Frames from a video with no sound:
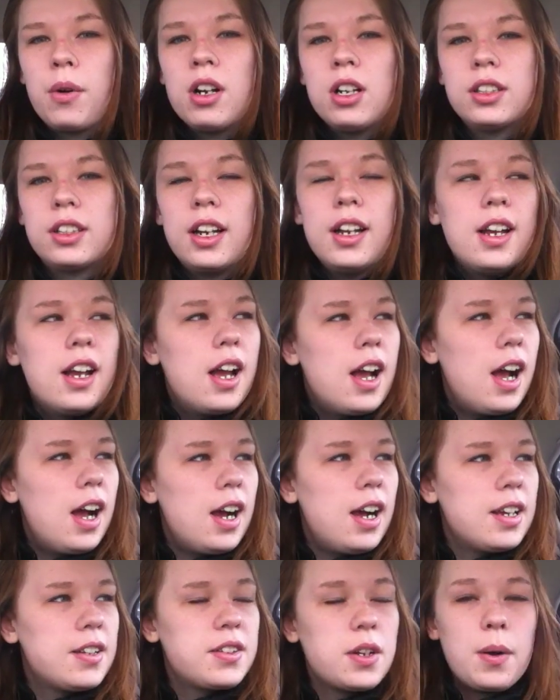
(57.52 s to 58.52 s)
world.
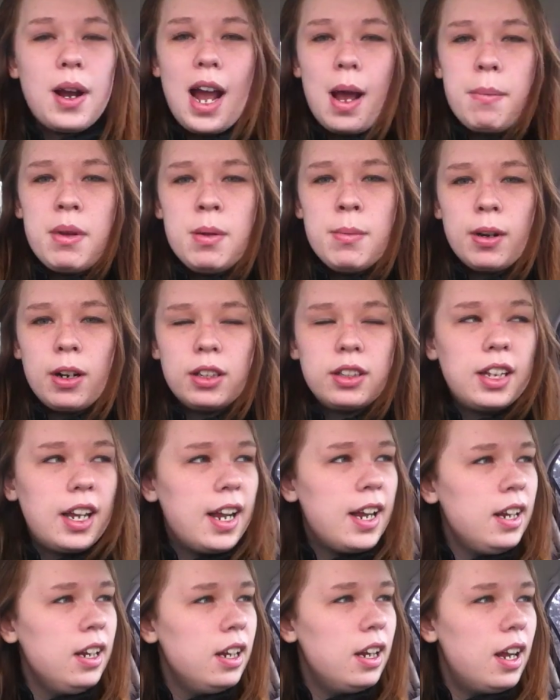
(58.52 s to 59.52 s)
Uh, so happy
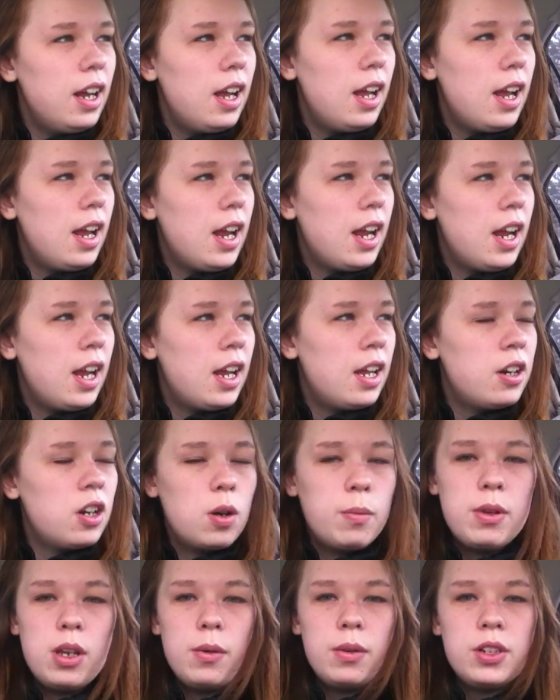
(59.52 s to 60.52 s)
birthday, and
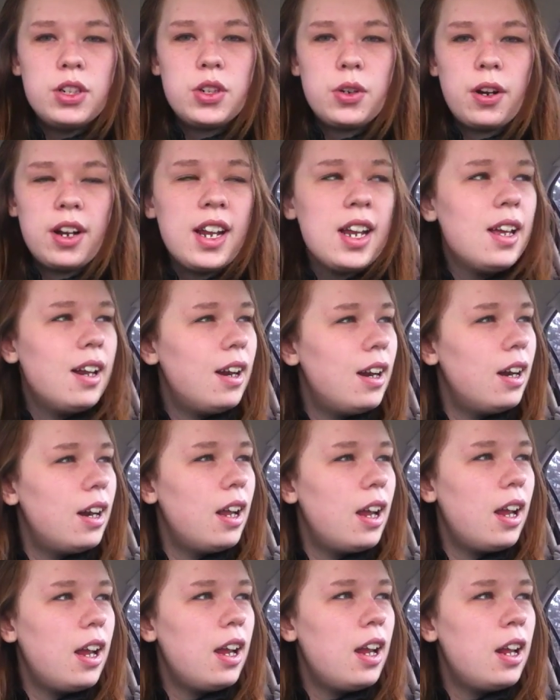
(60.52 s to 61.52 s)
hope you enjoy it.
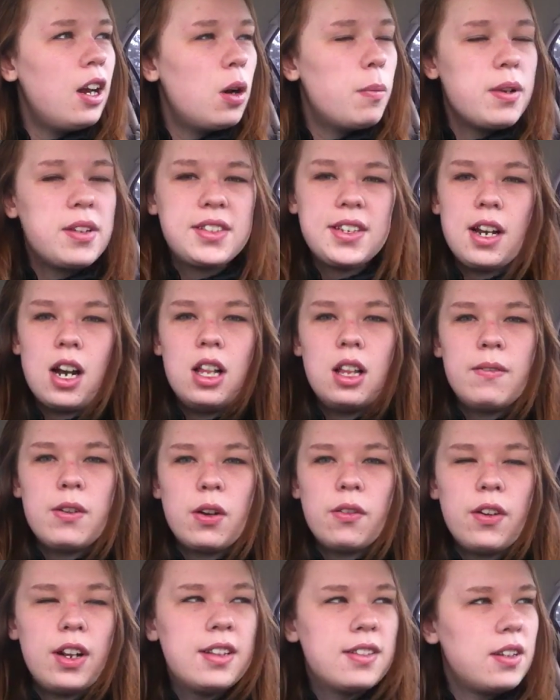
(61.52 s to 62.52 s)
And hope you see all of
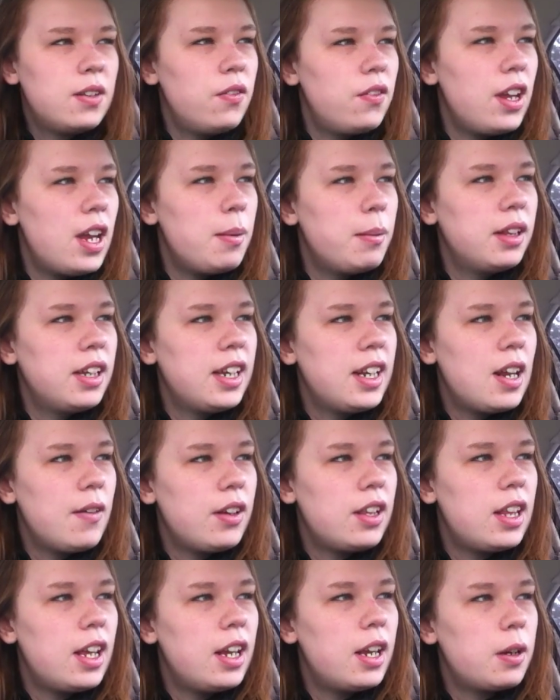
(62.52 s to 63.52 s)
your friends and family and
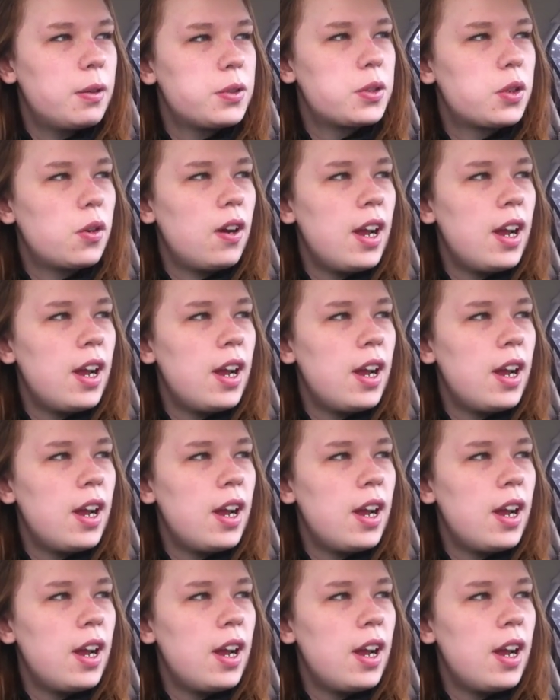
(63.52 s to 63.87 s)
everything goes